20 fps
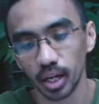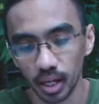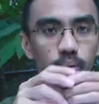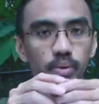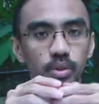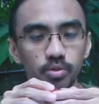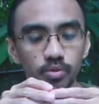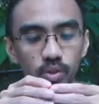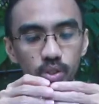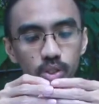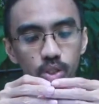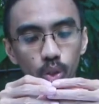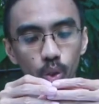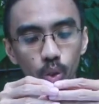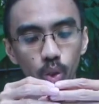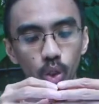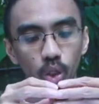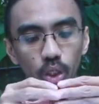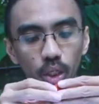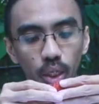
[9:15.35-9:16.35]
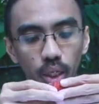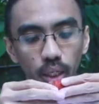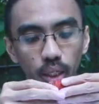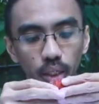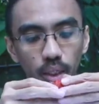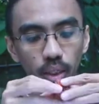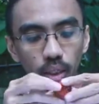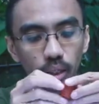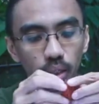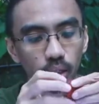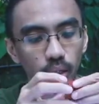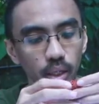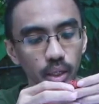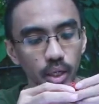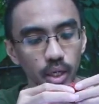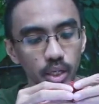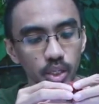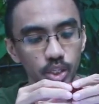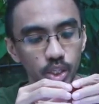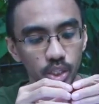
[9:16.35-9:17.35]
it feels so good, like
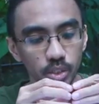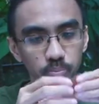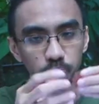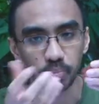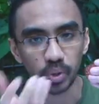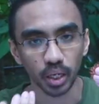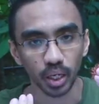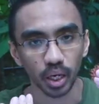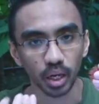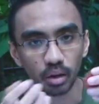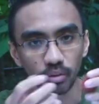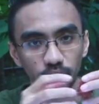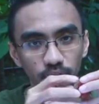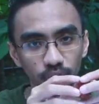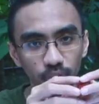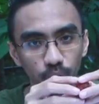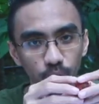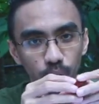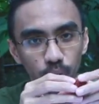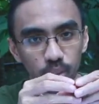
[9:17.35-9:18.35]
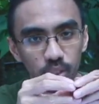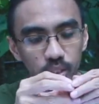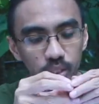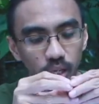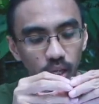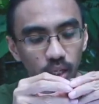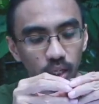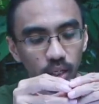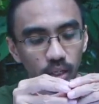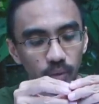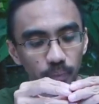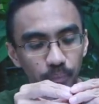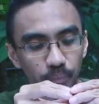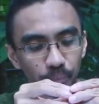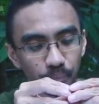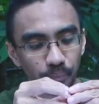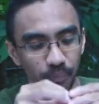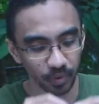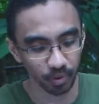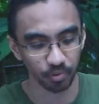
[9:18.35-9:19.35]
just picking fruits and
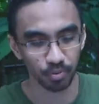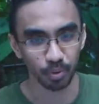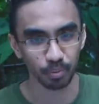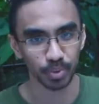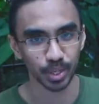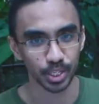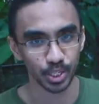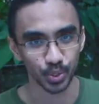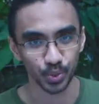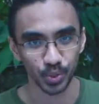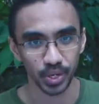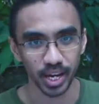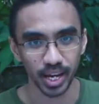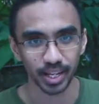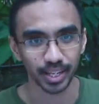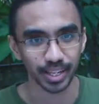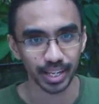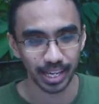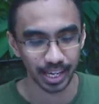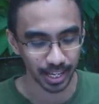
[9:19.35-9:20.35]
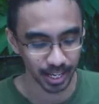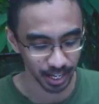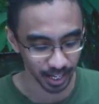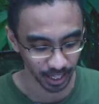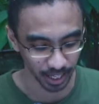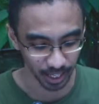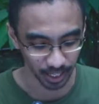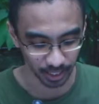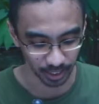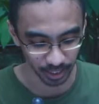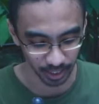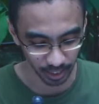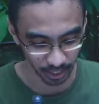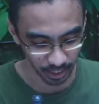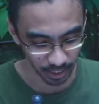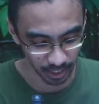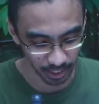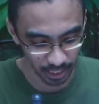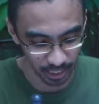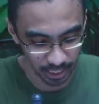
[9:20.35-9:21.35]
from the tree and eating it. Like
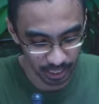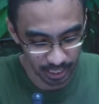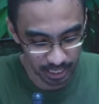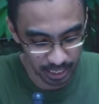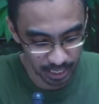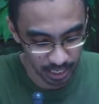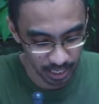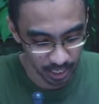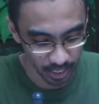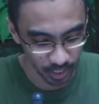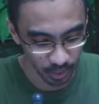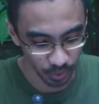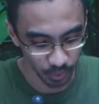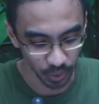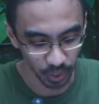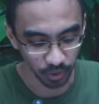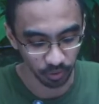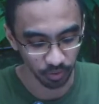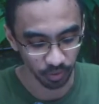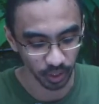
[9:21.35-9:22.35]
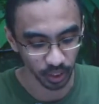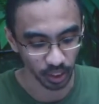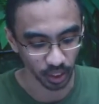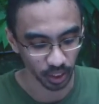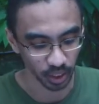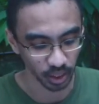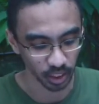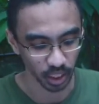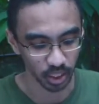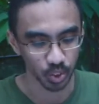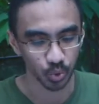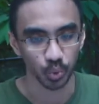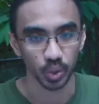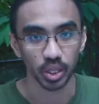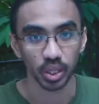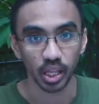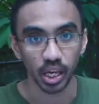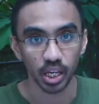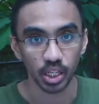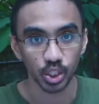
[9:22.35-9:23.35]
you really feel in touch with
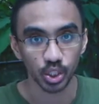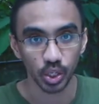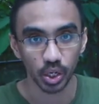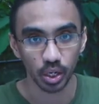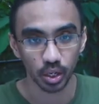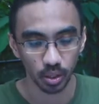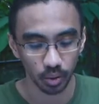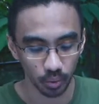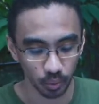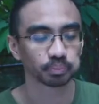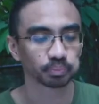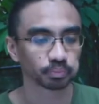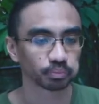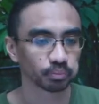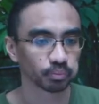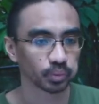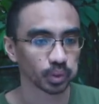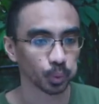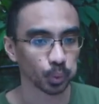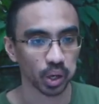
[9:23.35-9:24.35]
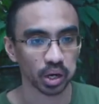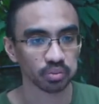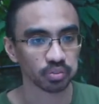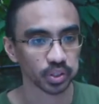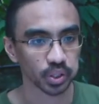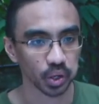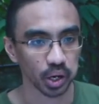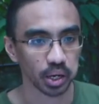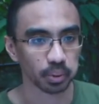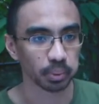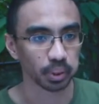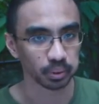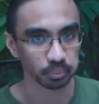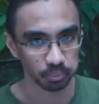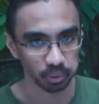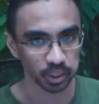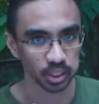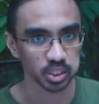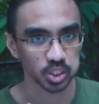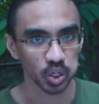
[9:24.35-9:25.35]
nature, wherever you are.
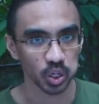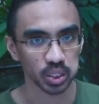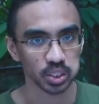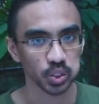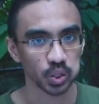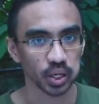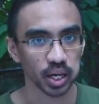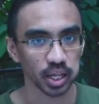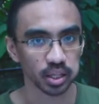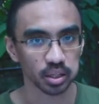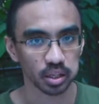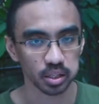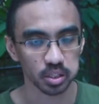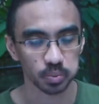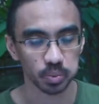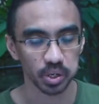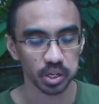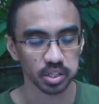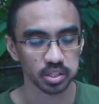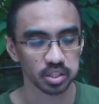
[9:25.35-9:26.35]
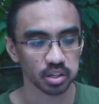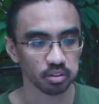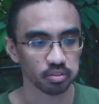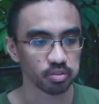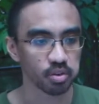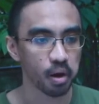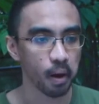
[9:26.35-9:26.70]
But as long as you get the experience of